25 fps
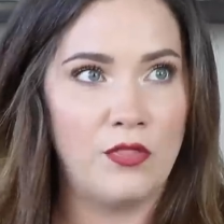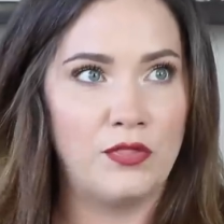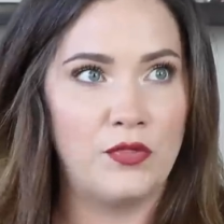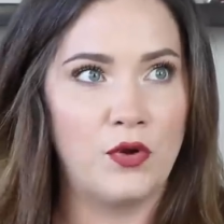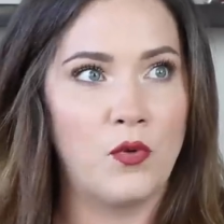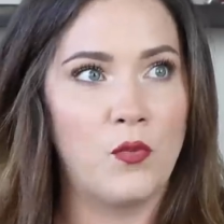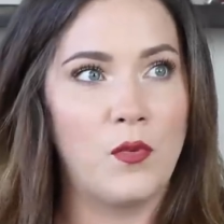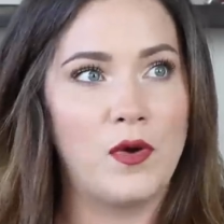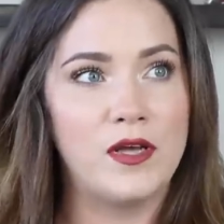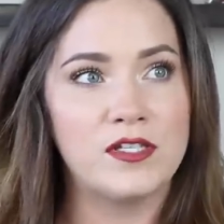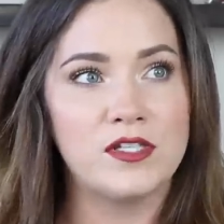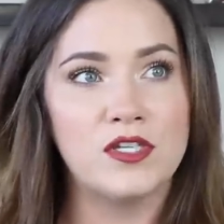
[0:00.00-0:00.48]

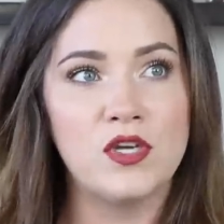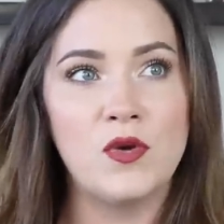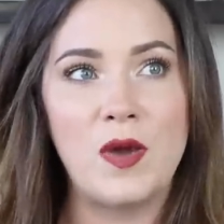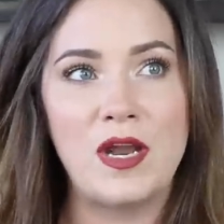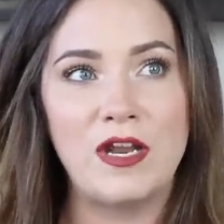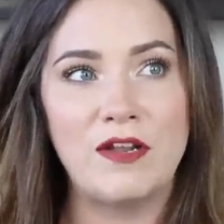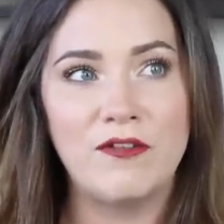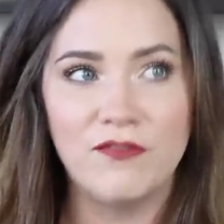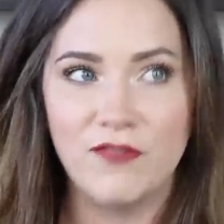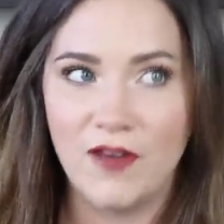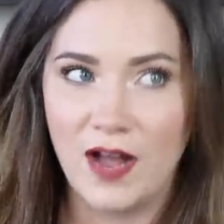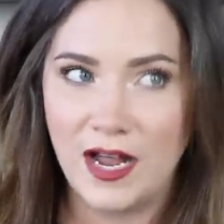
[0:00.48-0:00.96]
There was no
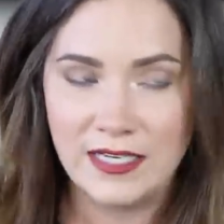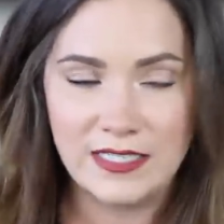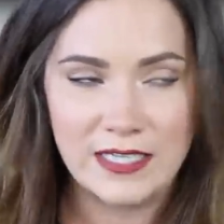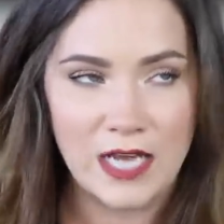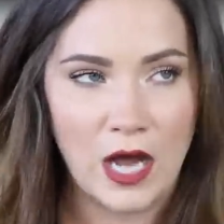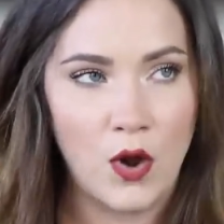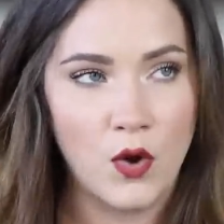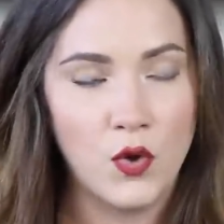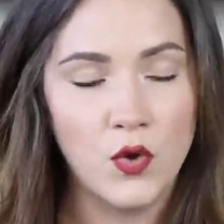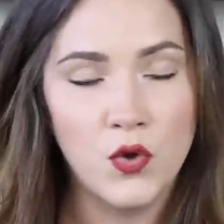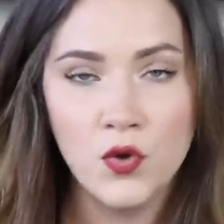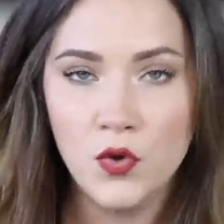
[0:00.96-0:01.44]
way to find
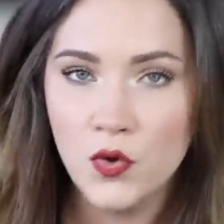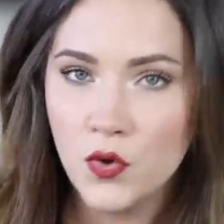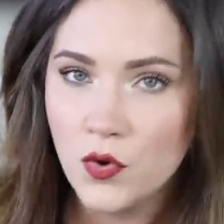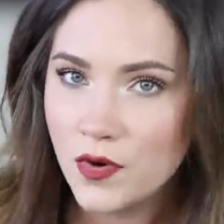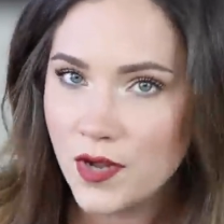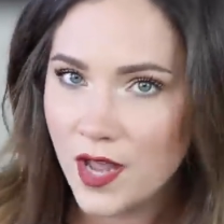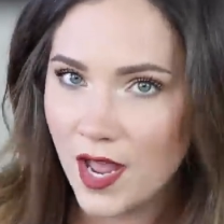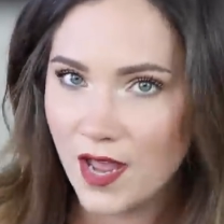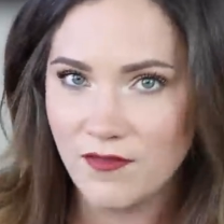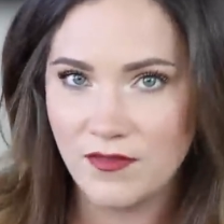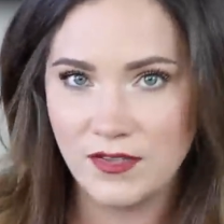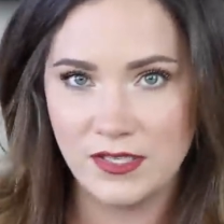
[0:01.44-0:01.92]
out
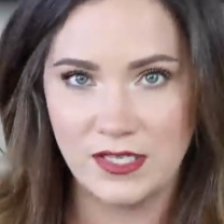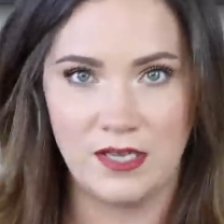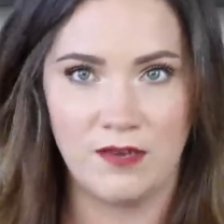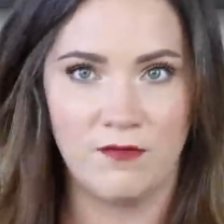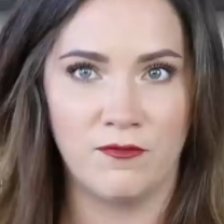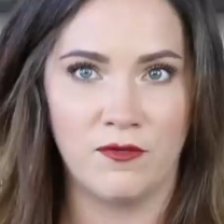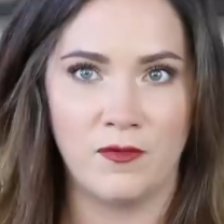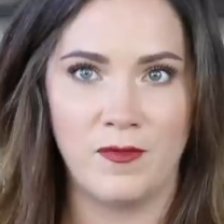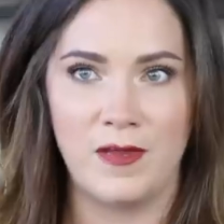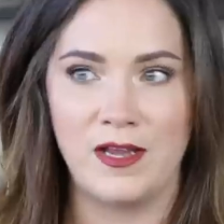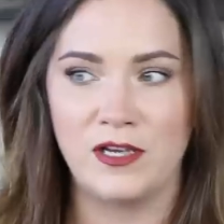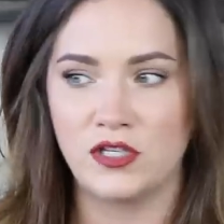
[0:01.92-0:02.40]
who gave this
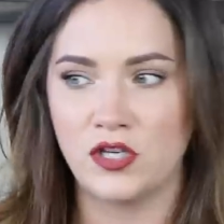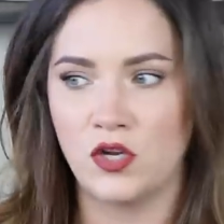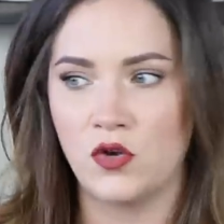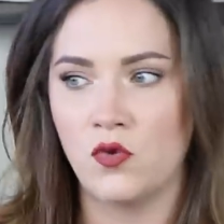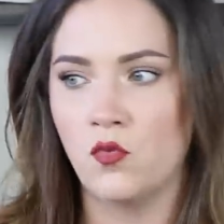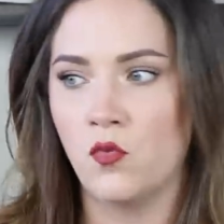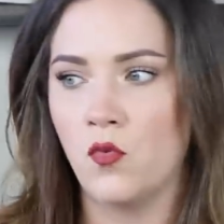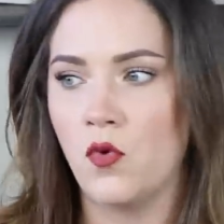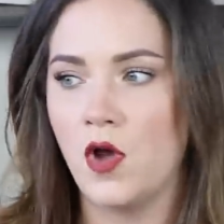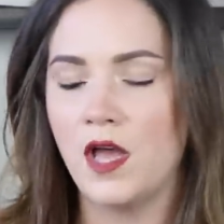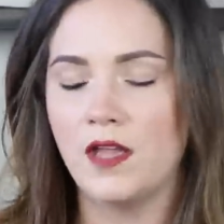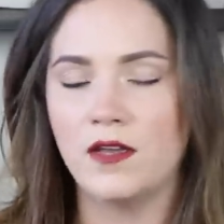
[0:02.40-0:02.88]

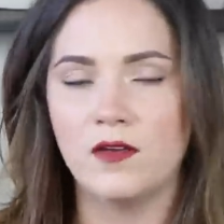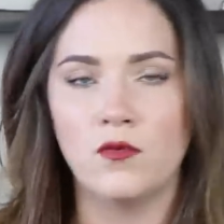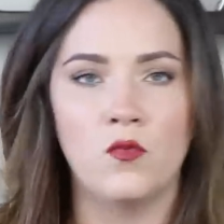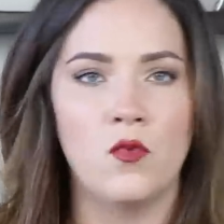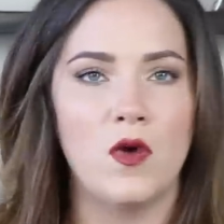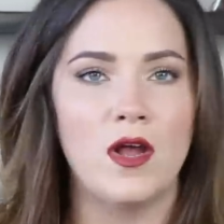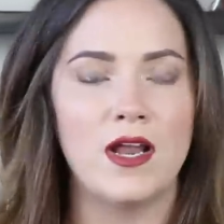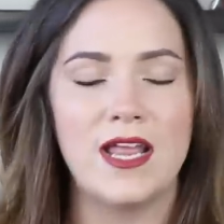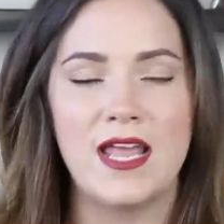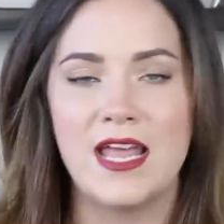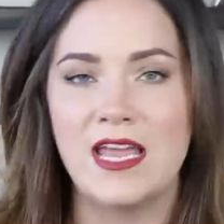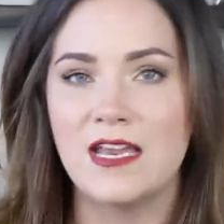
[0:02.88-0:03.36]
information, what
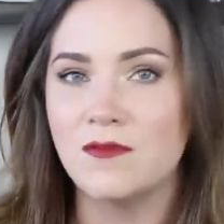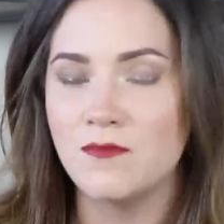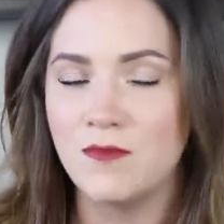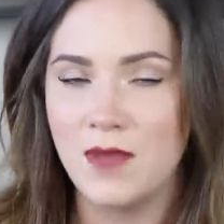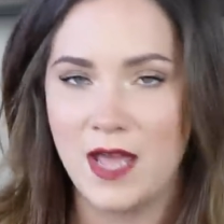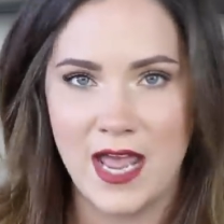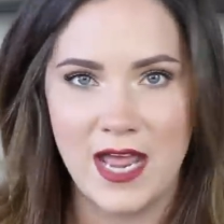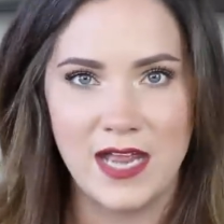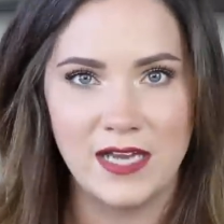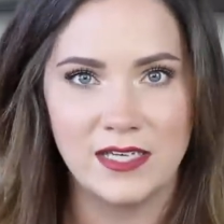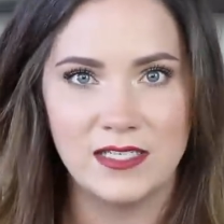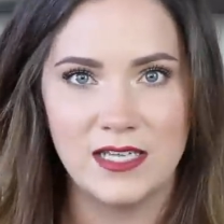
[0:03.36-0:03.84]
what
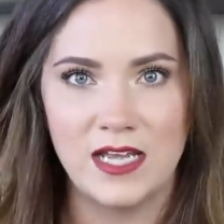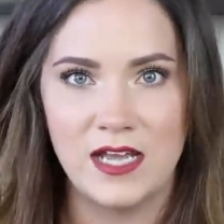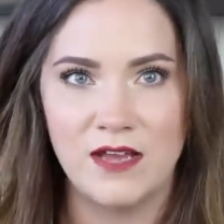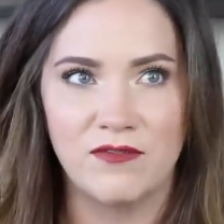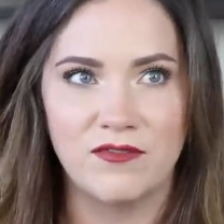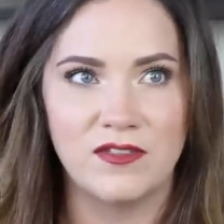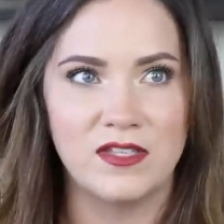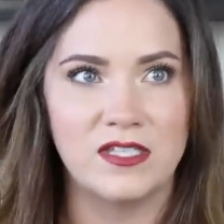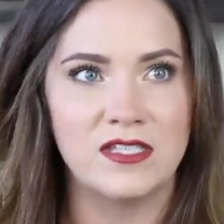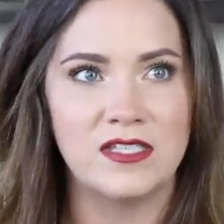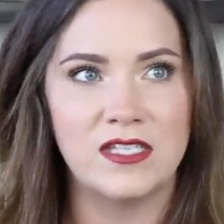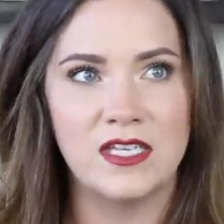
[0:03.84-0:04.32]
inmate,
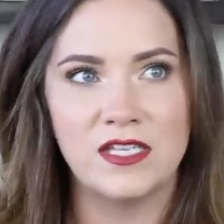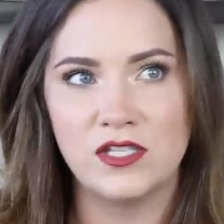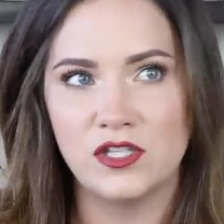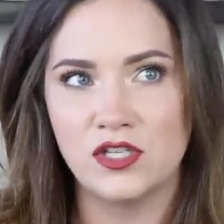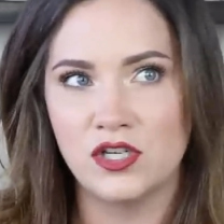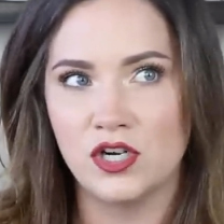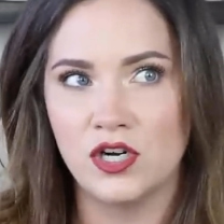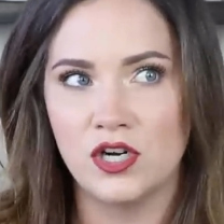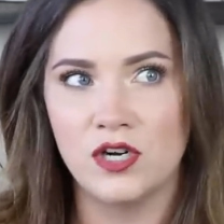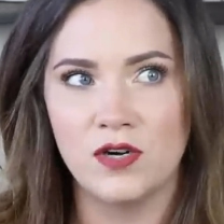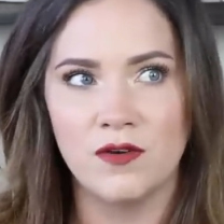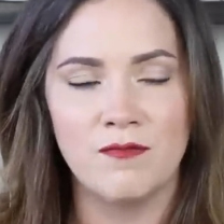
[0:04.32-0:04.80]
if the
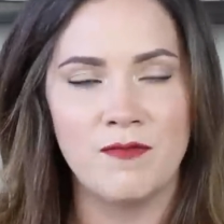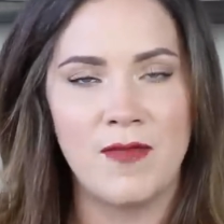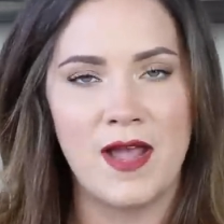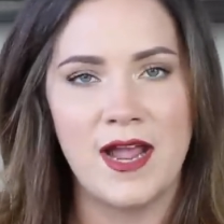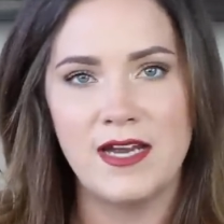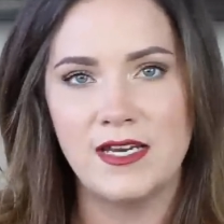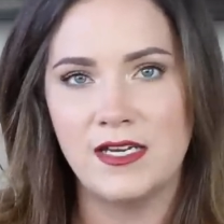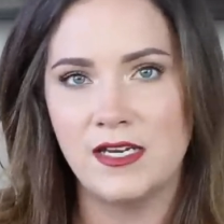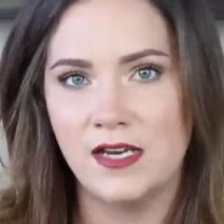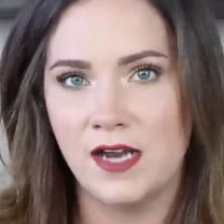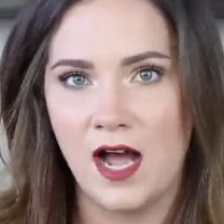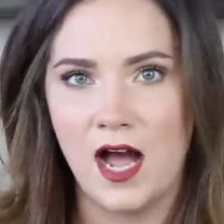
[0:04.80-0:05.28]
sister
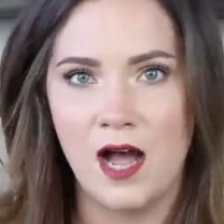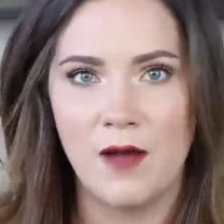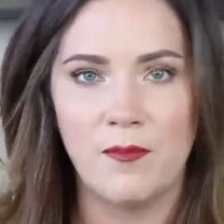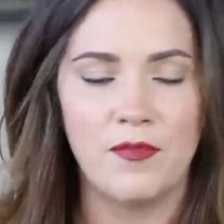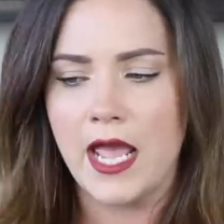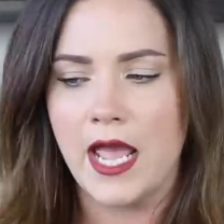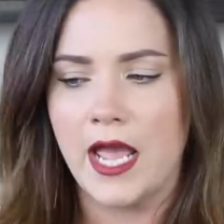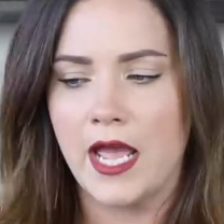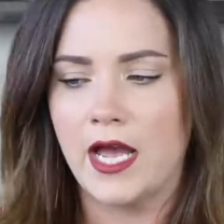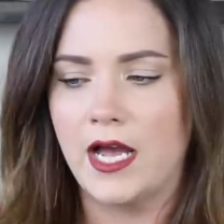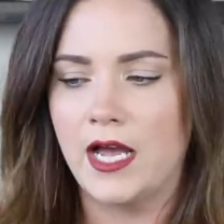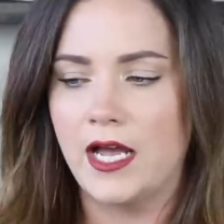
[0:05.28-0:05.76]
made it
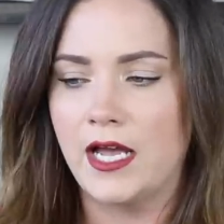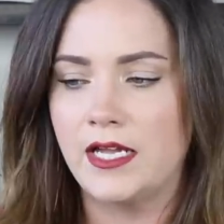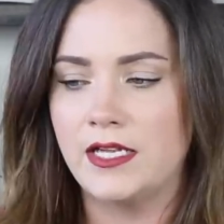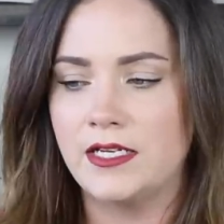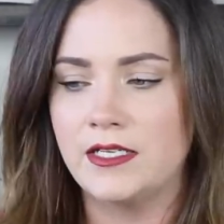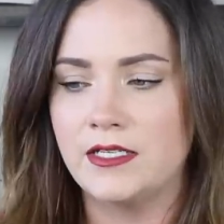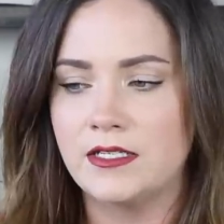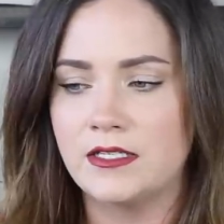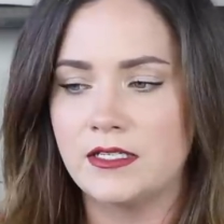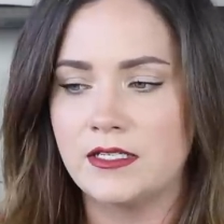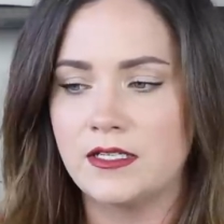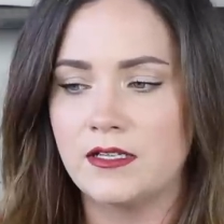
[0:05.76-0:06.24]
up,
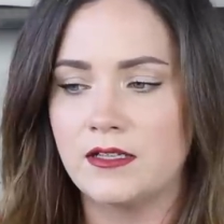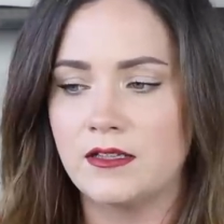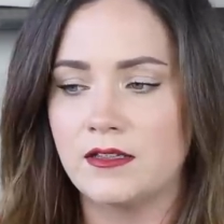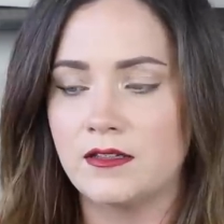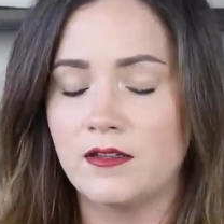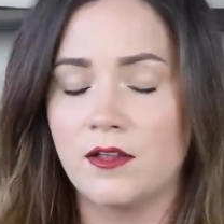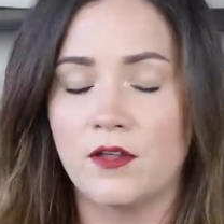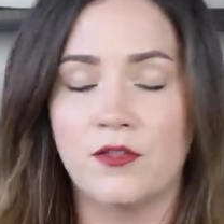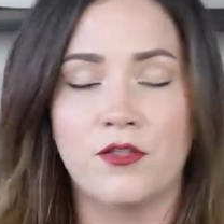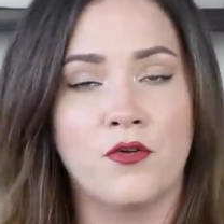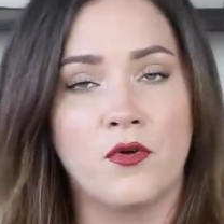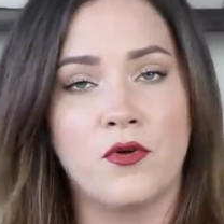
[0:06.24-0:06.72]
and
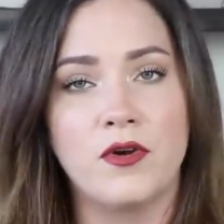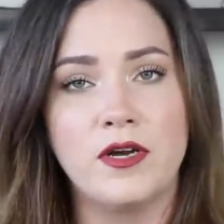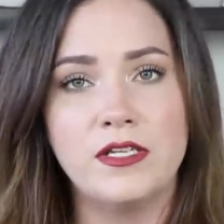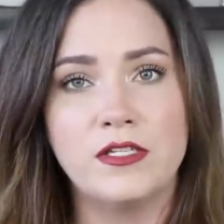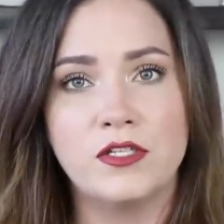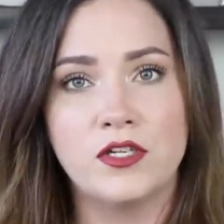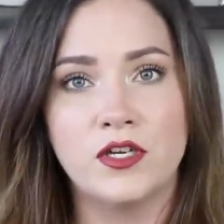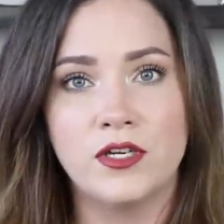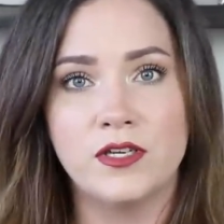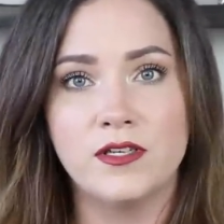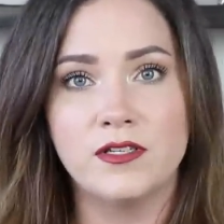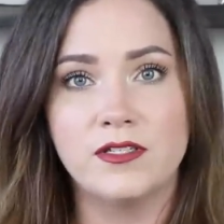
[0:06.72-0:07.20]

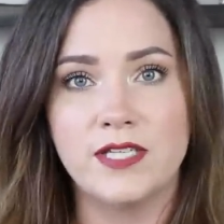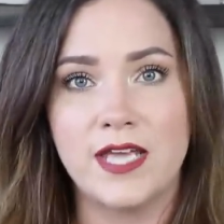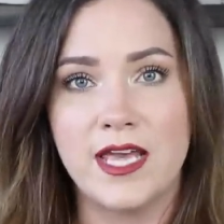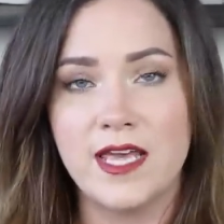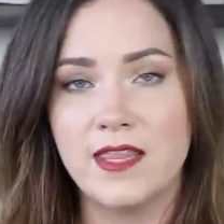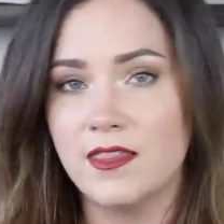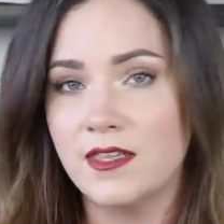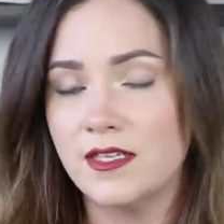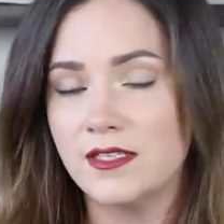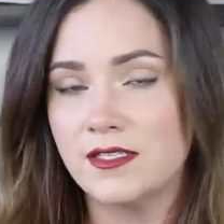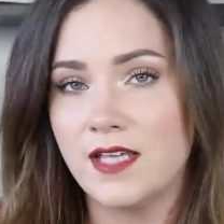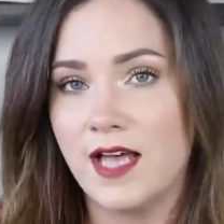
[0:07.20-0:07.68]
authorities couldn't
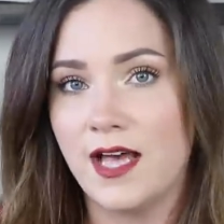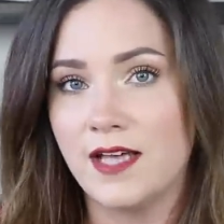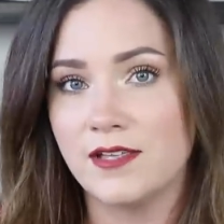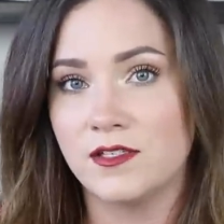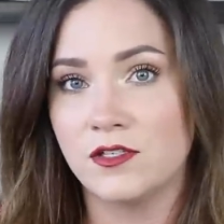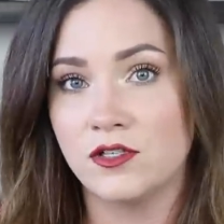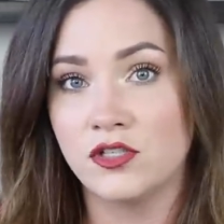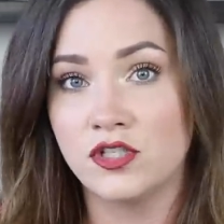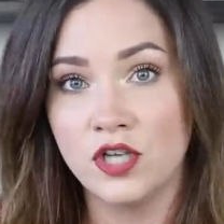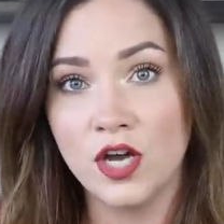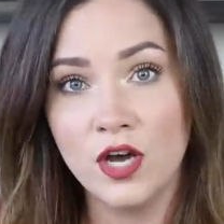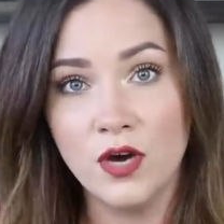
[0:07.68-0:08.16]
take this
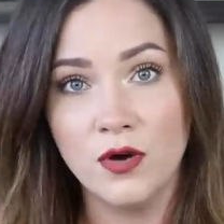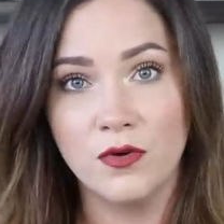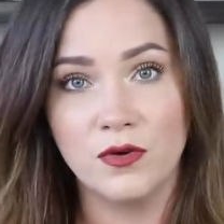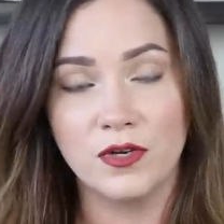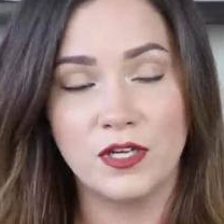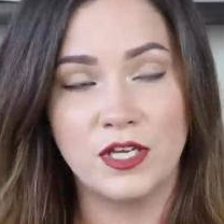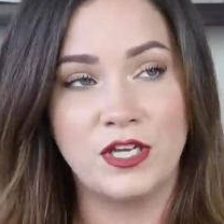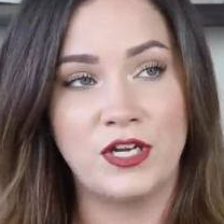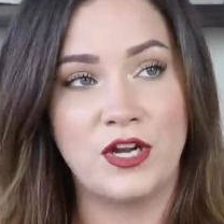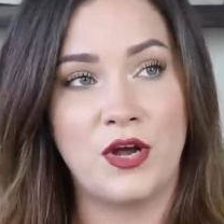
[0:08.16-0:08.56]
as a joke.